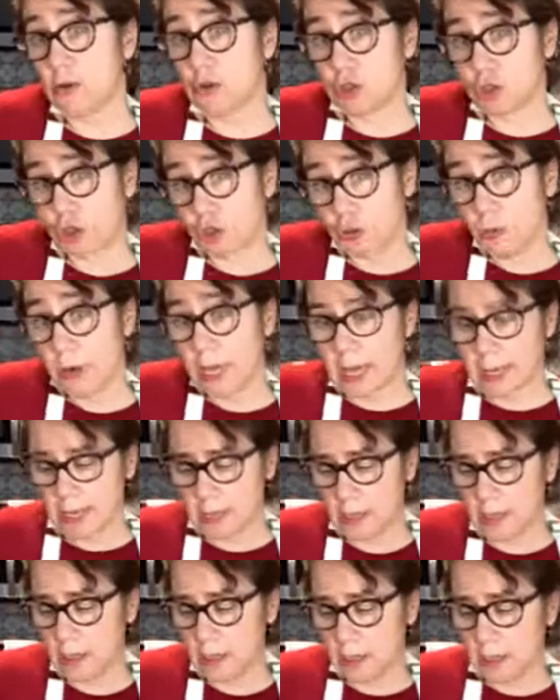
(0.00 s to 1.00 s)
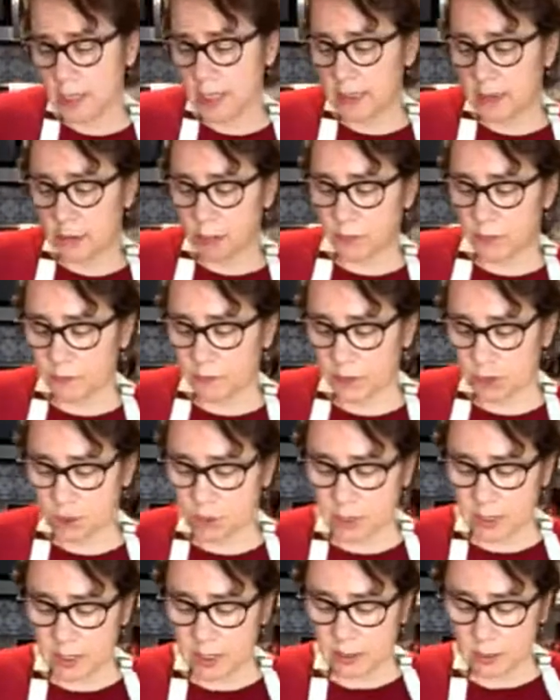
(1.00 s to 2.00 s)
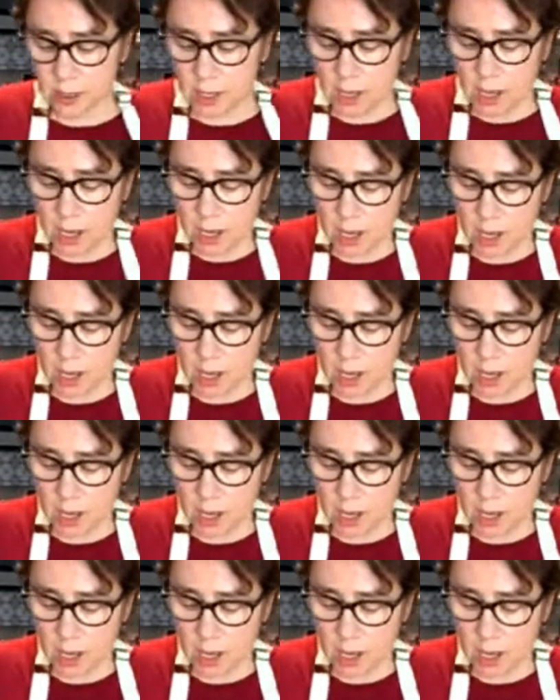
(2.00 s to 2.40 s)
or two ahead in the refrigerator.